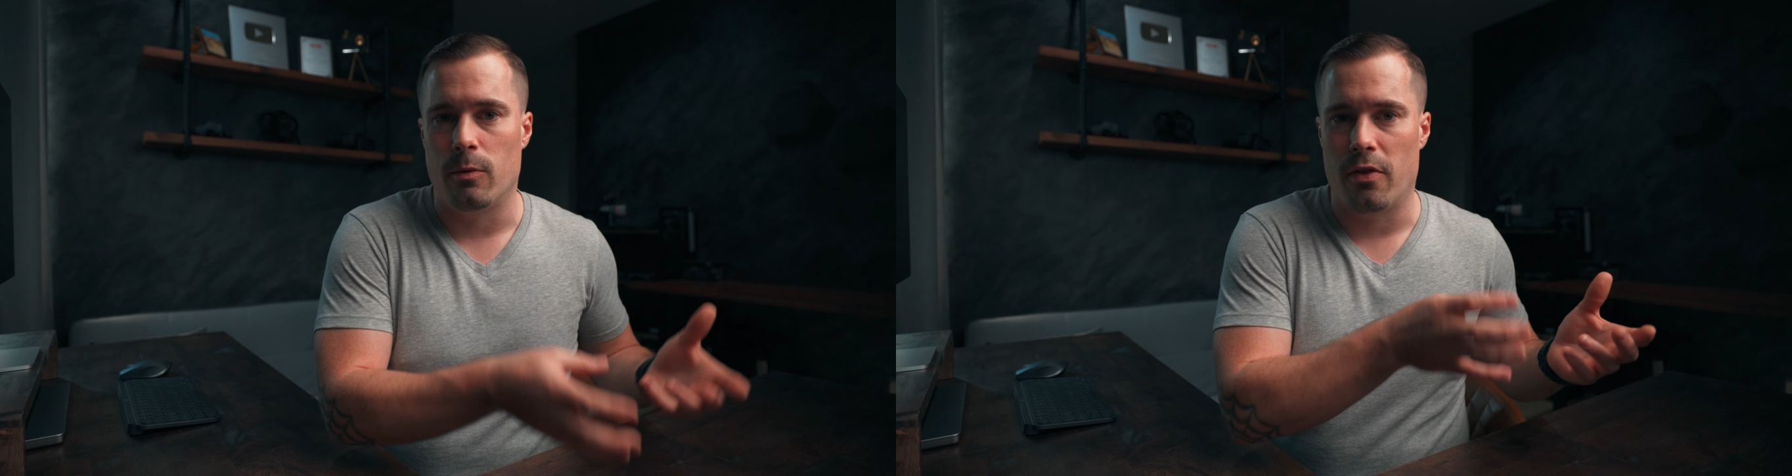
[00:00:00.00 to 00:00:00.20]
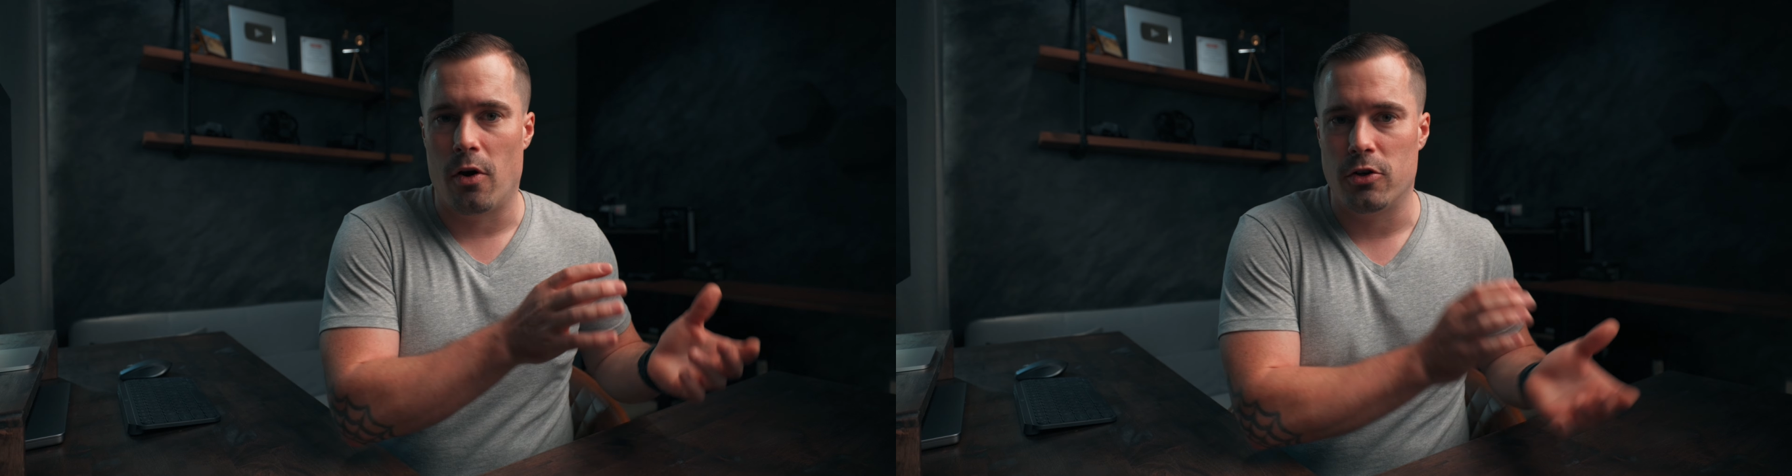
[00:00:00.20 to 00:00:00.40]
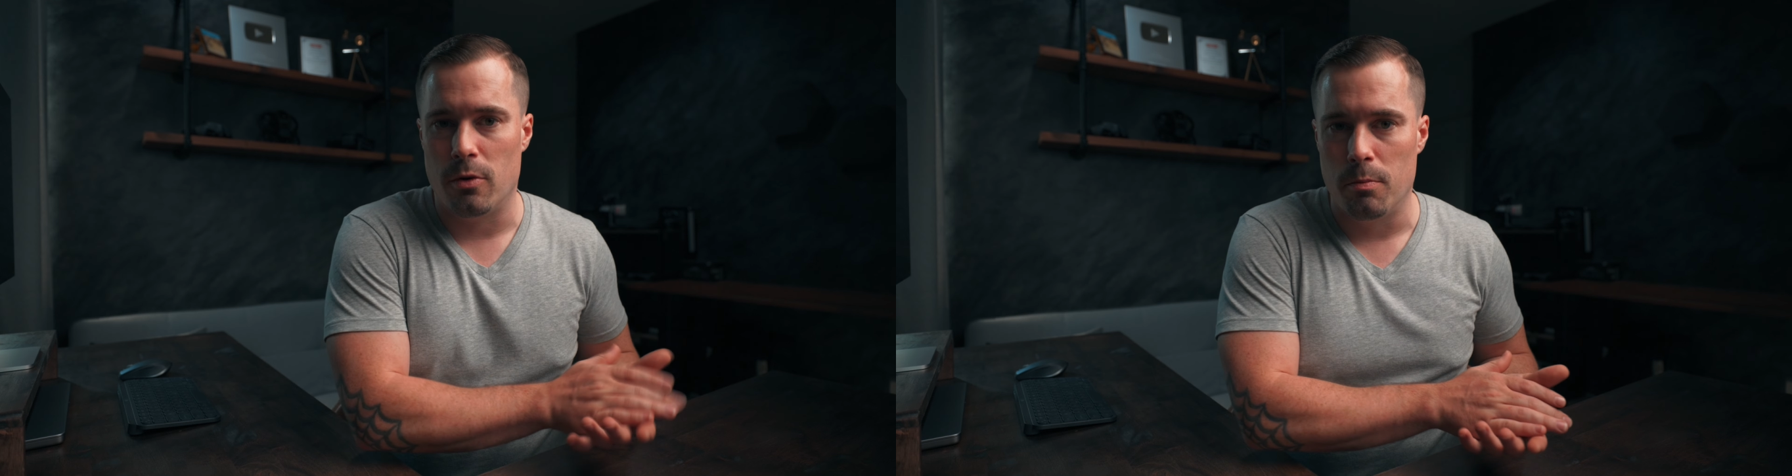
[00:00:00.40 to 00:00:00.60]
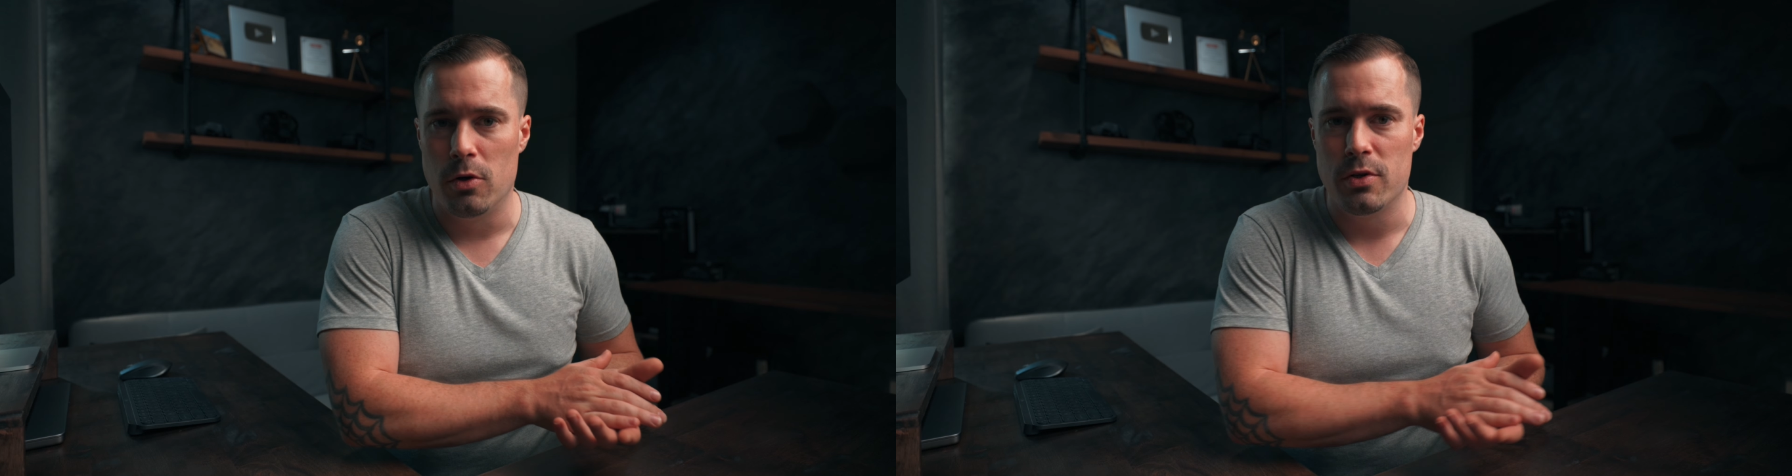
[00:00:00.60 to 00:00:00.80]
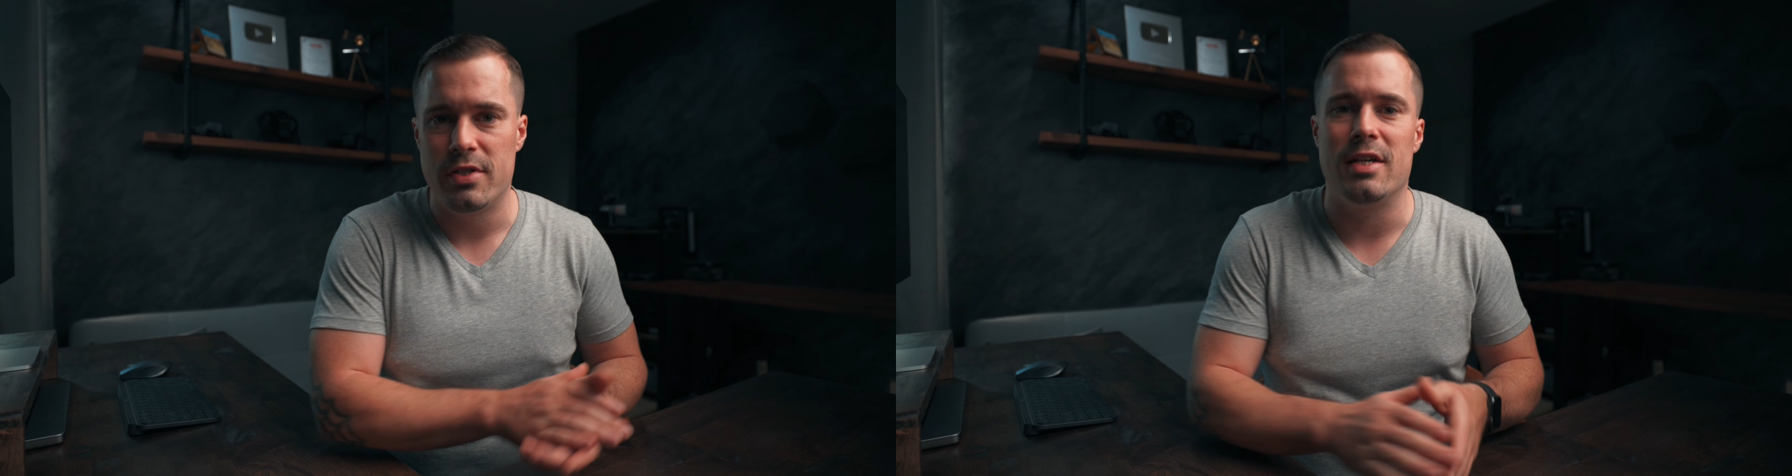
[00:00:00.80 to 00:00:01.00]
without
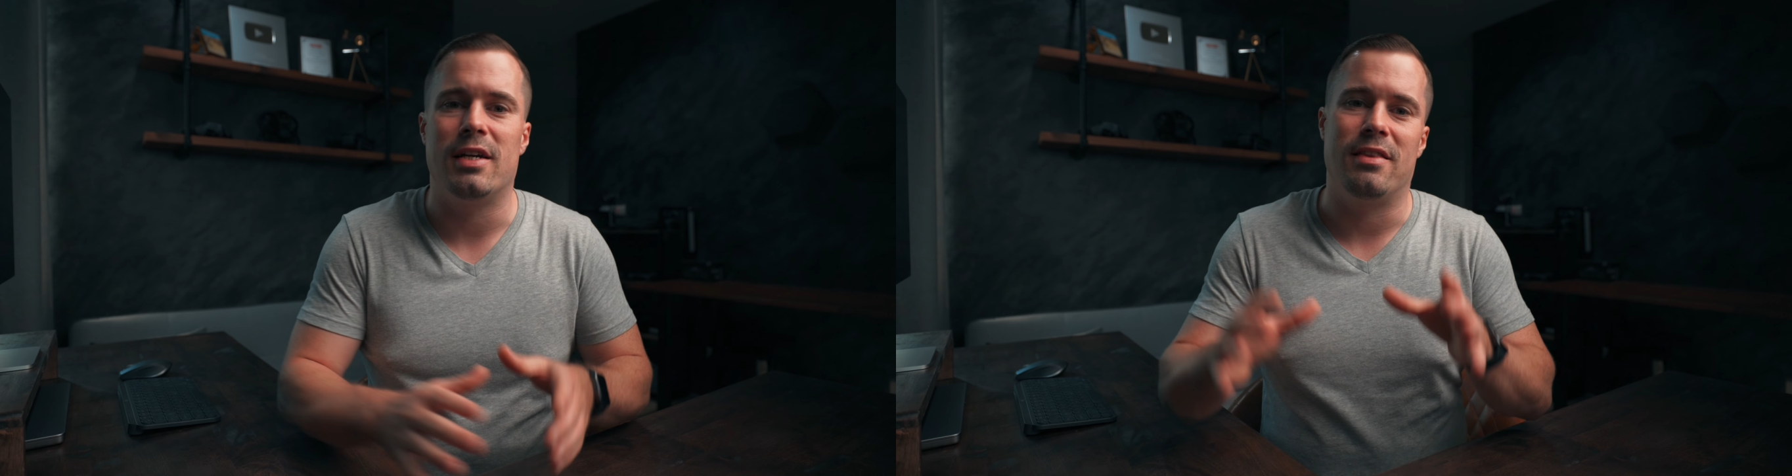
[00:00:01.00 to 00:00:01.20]
music,